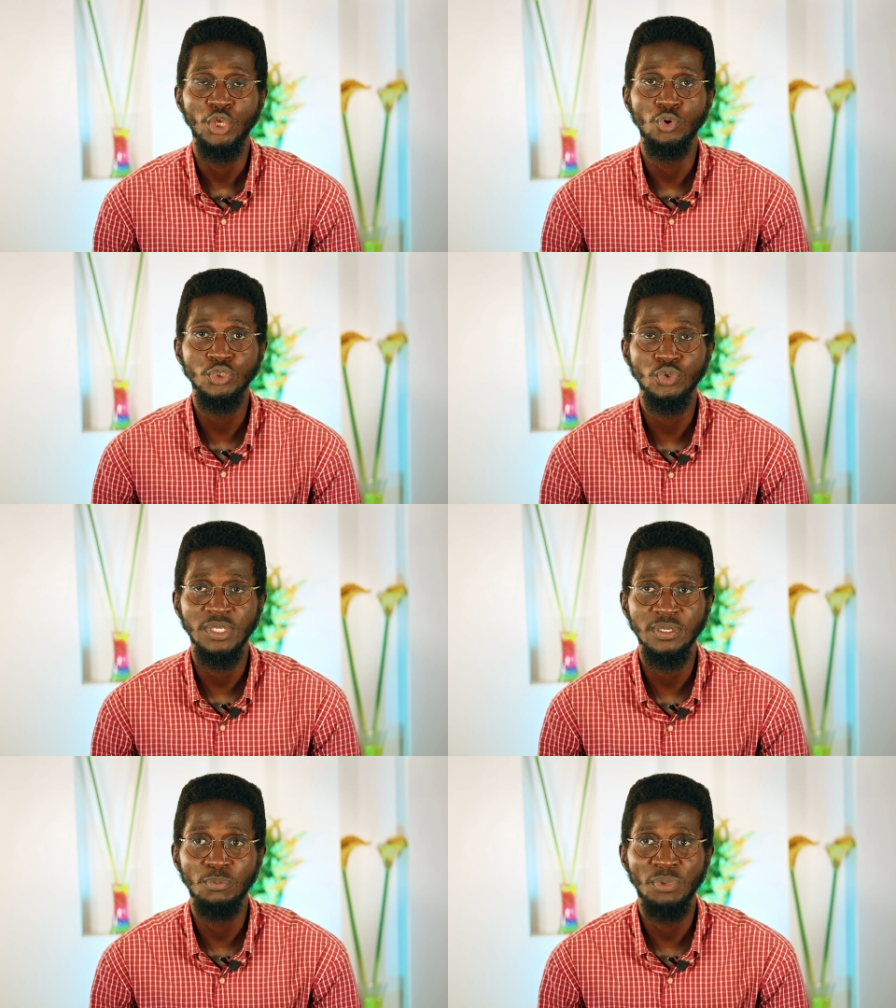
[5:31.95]
you want to
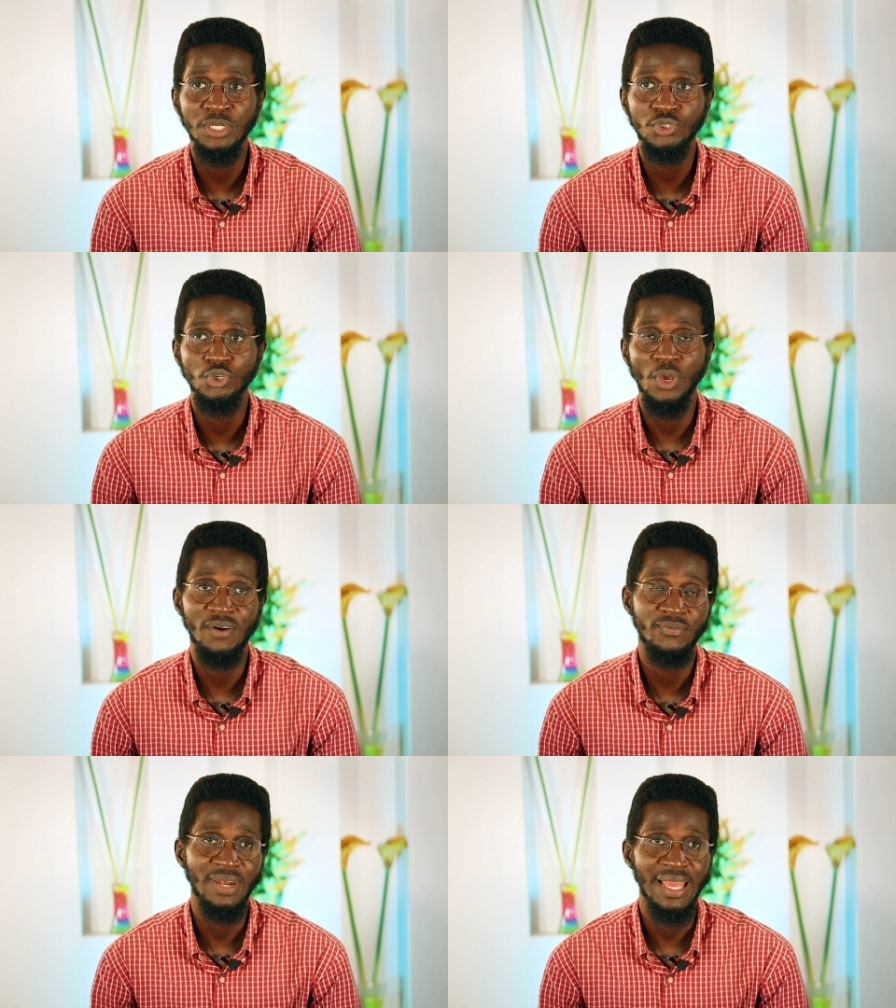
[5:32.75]
give, make sure you
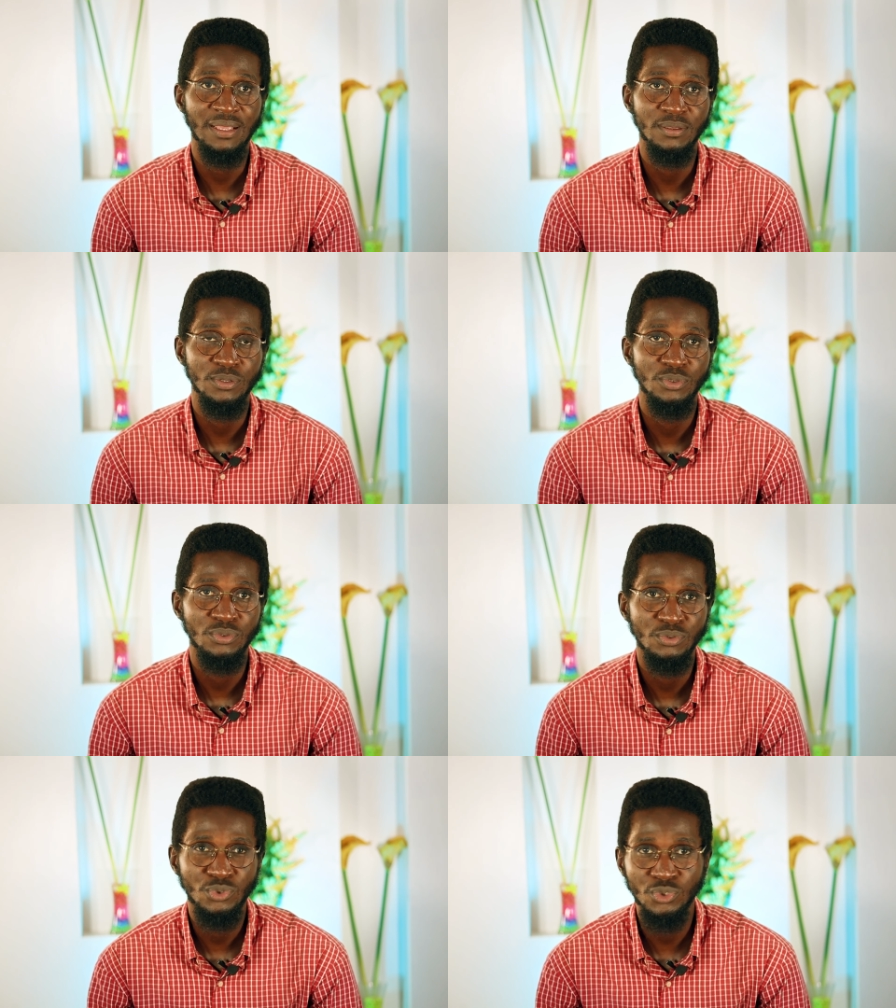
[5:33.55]
have like
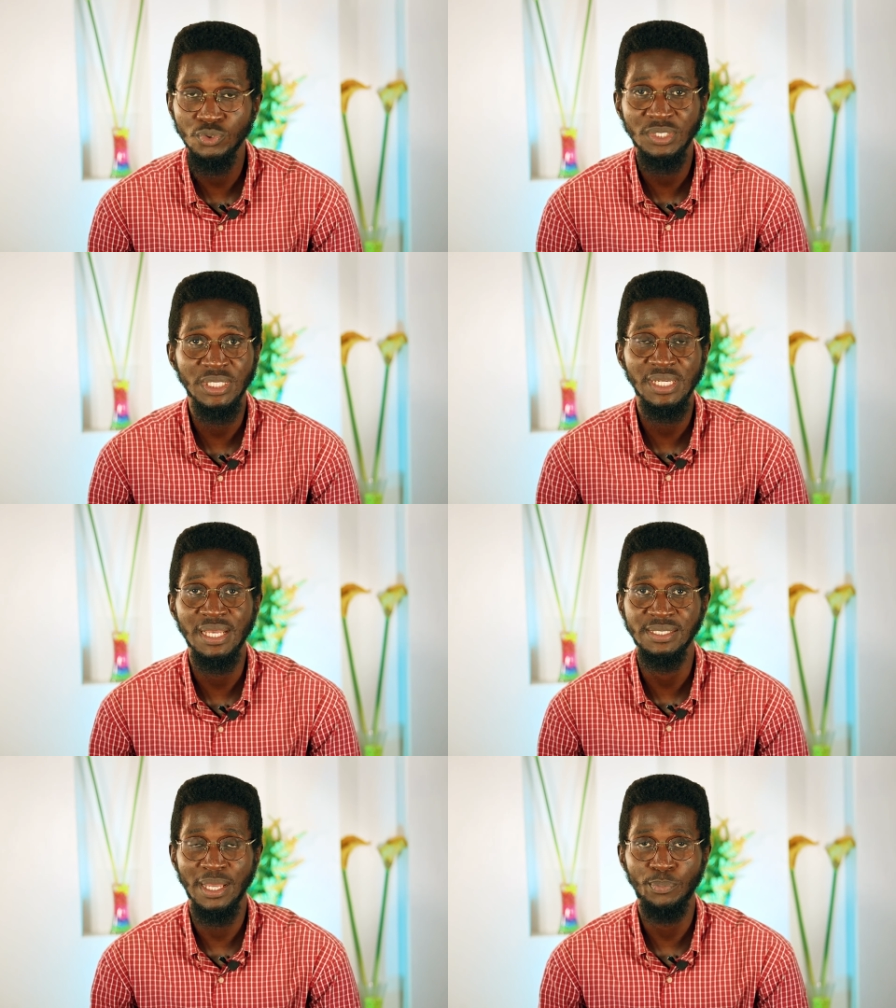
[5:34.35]
two to three
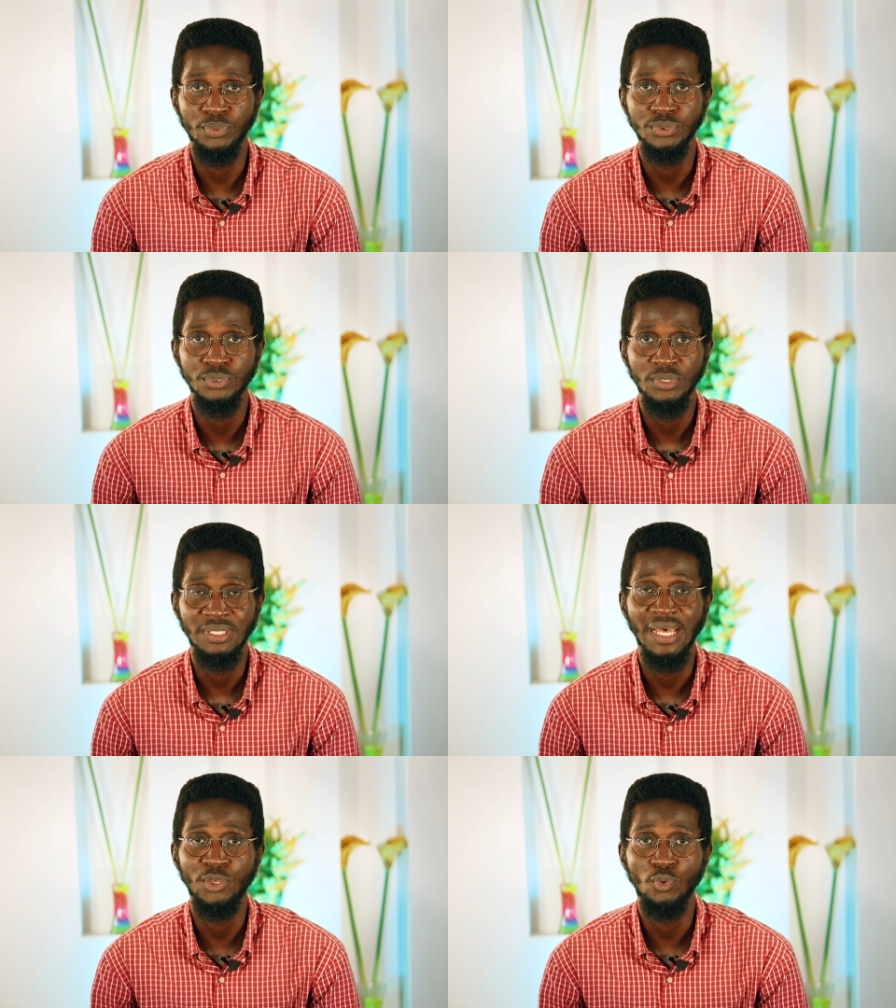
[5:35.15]
examples
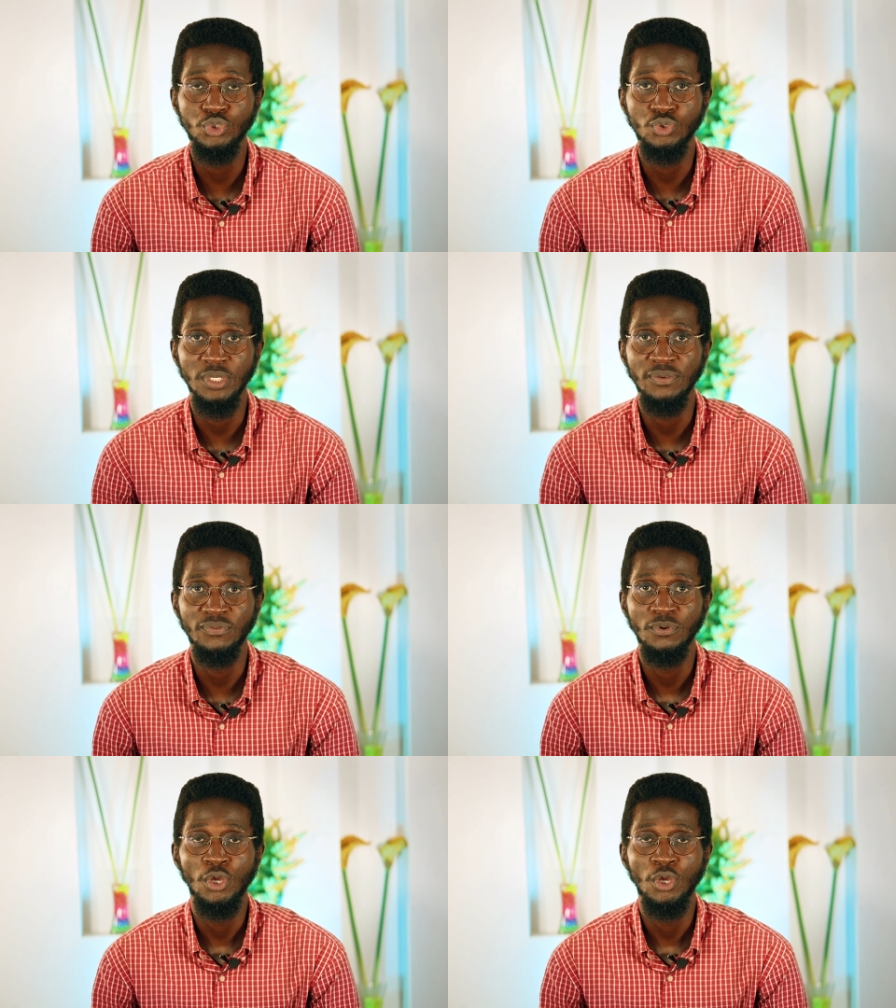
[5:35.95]
that you want to give.